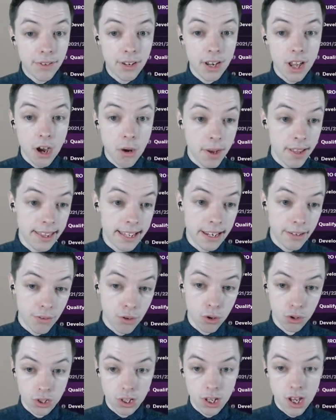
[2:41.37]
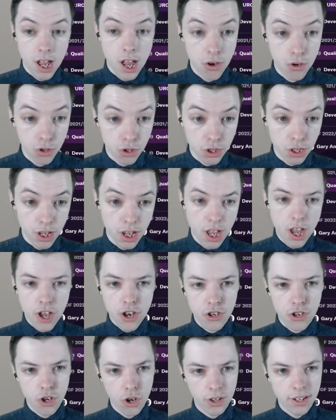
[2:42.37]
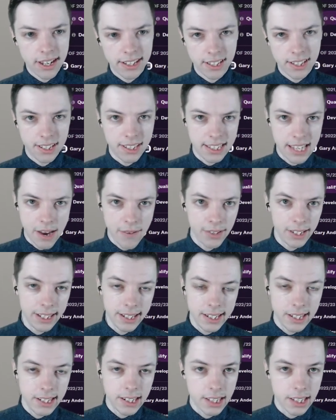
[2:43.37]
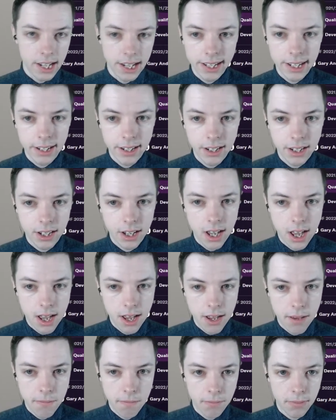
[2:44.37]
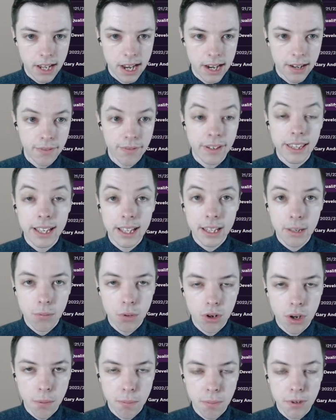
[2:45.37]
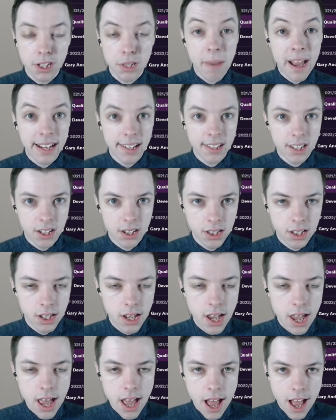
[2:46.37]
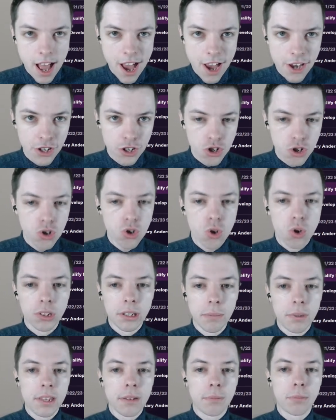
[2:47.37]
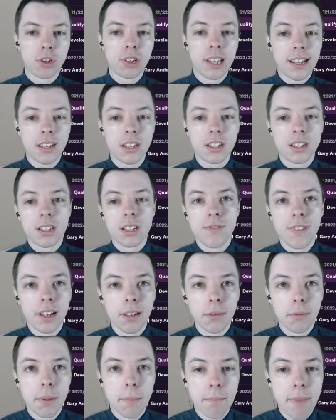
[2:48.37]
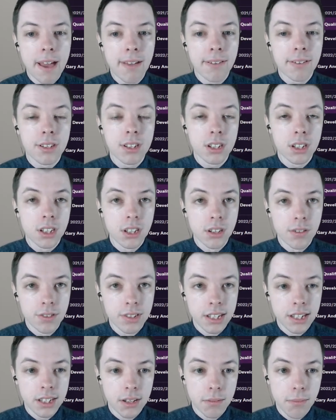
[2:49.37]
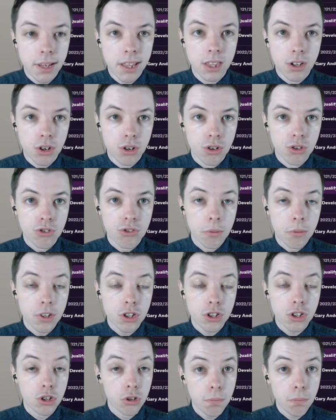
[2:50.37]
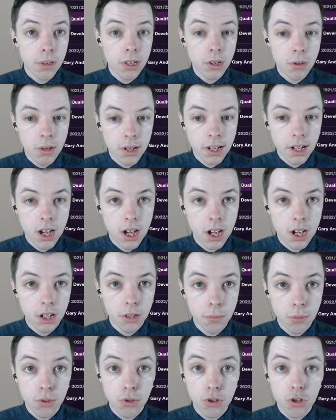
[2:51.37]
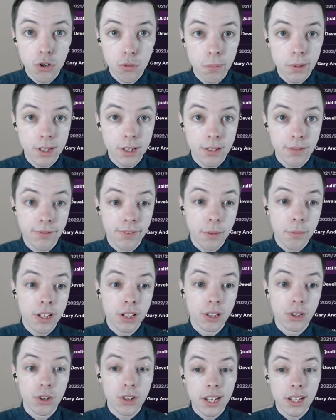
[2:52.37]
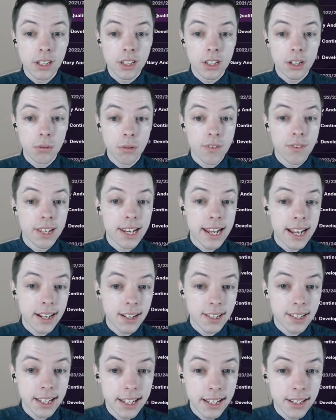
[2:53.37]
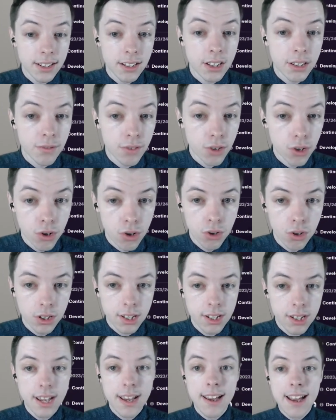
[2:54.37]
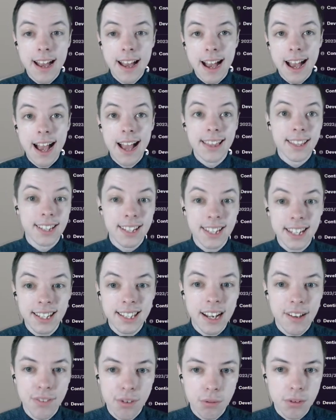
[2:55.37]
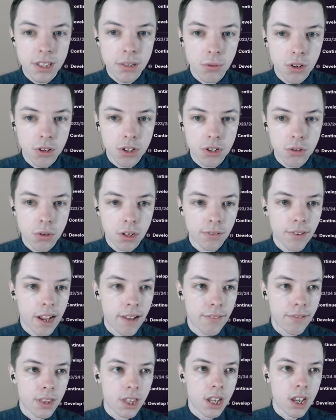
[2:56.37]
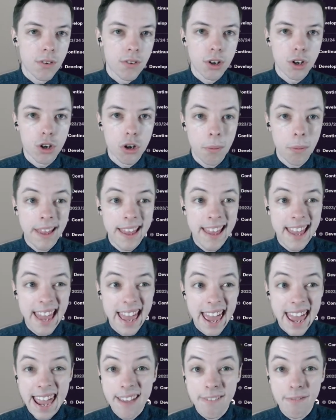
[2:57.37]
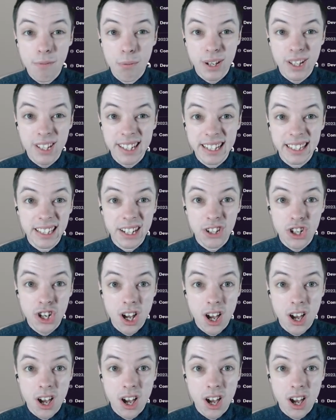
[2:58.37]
And then, of course, another not necessarily desired kind of thing that they want, a prospectus, as you could call it, but they would like us to develop the best youth system in the country, which could be quite hard, but could be something we look into over the next seasons, of course. And then the season afterwards, they want us to qualify for the Euro Cup, if we're still in charge.